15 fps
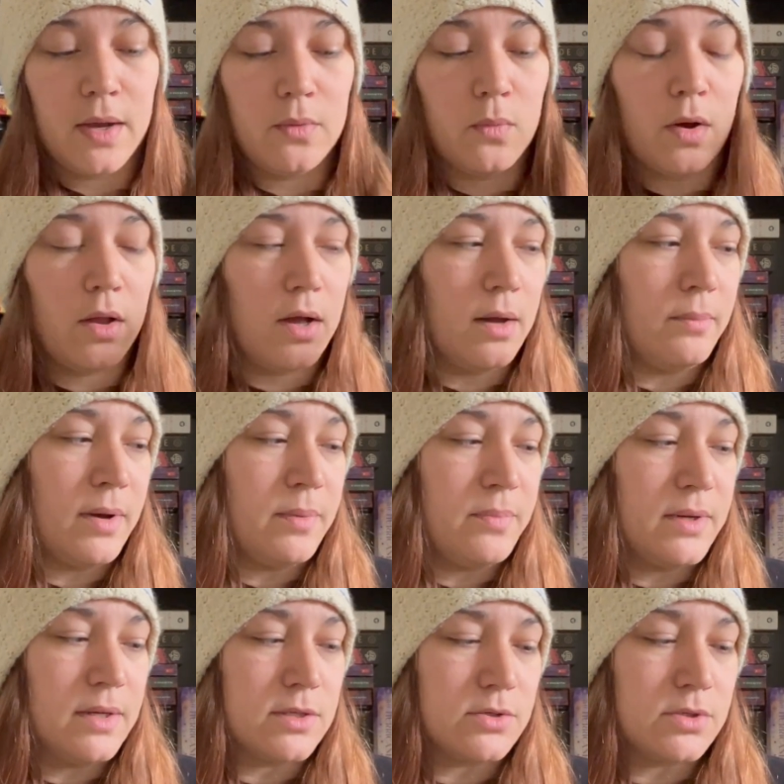And while I might
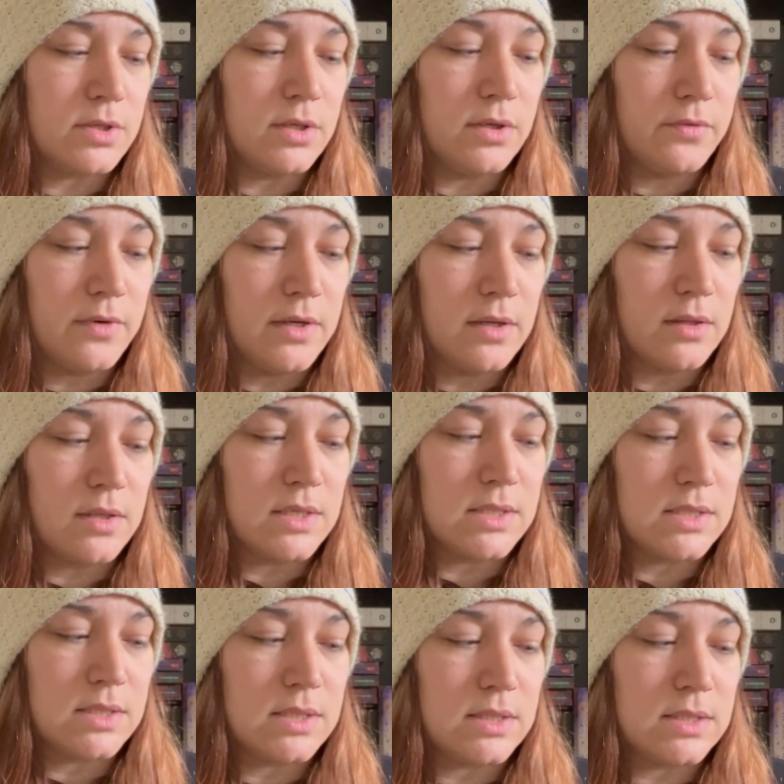be interested in reading
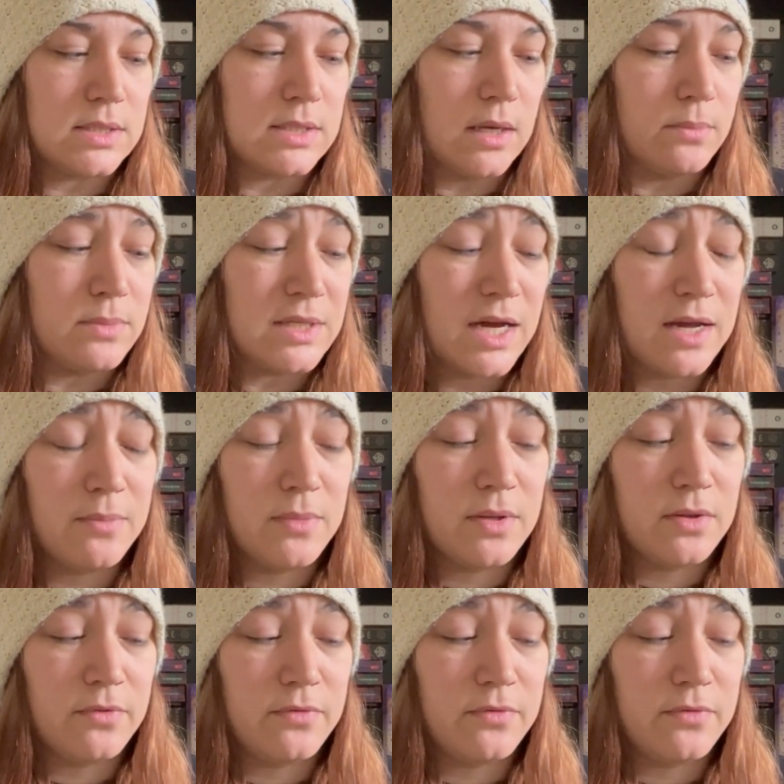this sometime in the